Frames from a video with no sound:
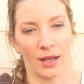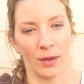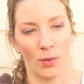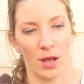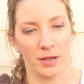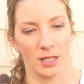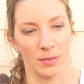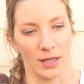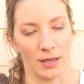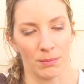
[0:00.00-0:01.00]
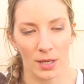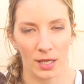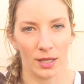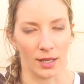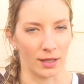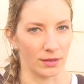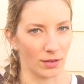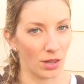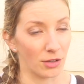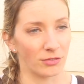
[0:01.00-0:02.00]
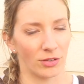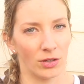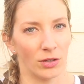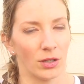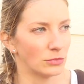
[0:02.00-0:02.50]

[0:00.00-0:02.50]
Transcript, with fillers: I want it to be big and colorful.